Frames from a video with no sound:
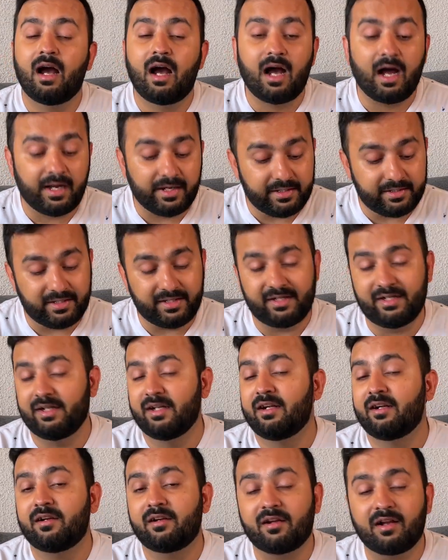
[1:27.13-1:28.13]
IT,
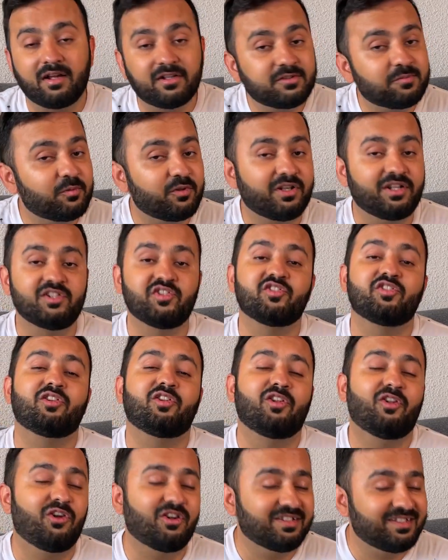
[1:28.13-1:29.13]
transportation,
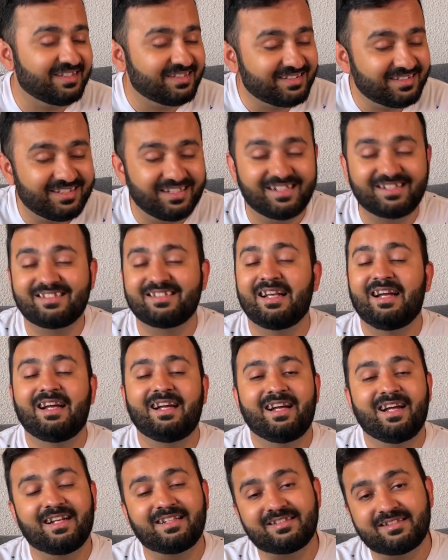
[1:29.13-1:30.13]
logistics,
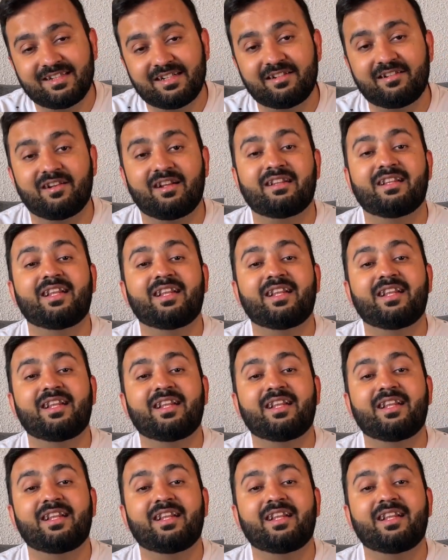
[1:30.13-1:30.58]
etc.